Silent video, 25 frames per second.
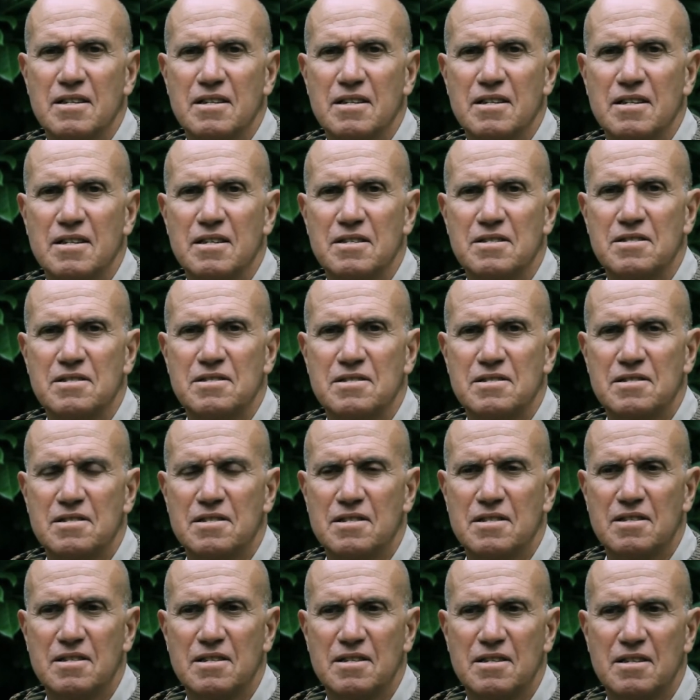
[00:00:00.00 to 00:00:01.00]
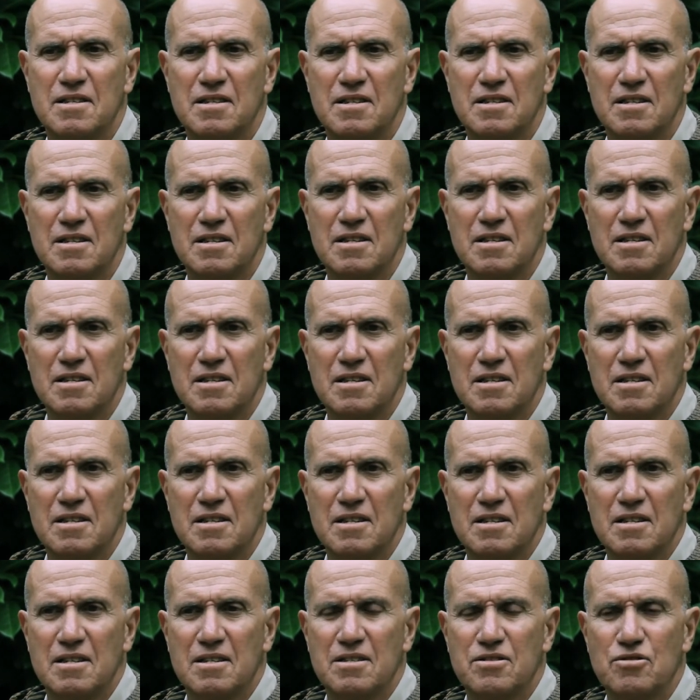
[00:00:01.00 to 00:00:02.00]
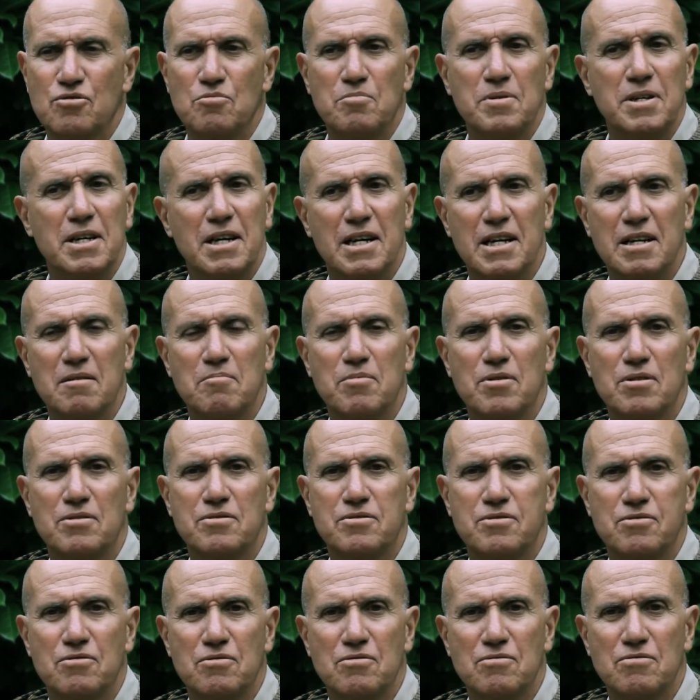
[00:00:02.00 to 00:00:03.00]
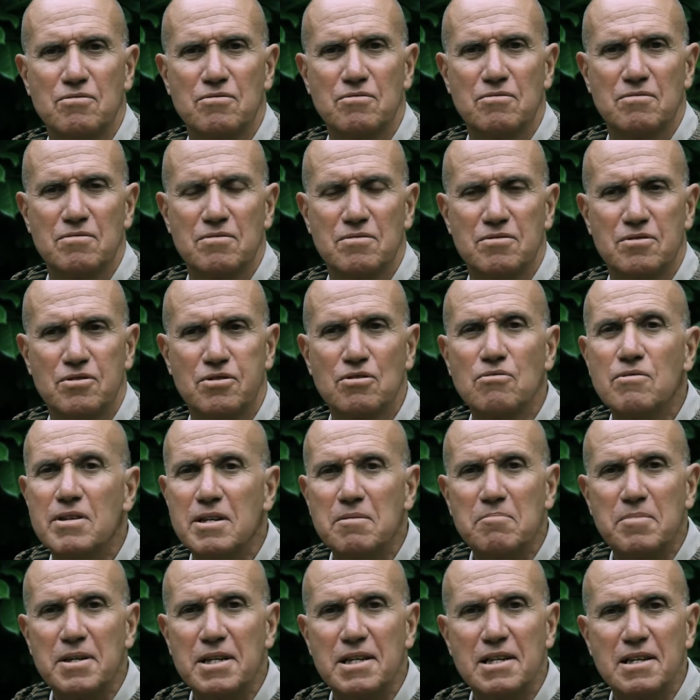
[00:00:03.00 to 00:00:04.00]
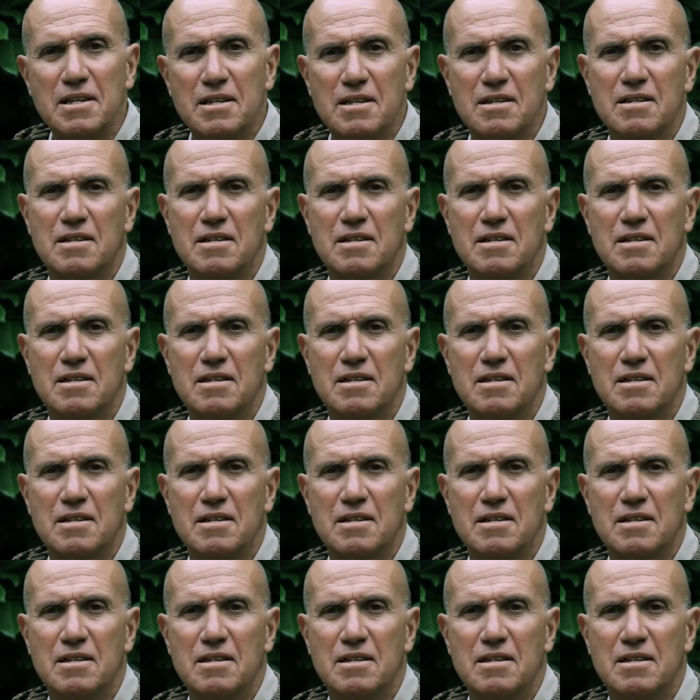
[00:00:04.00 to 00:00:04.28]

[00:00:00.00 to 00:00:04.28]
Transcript: it's to be able to truly be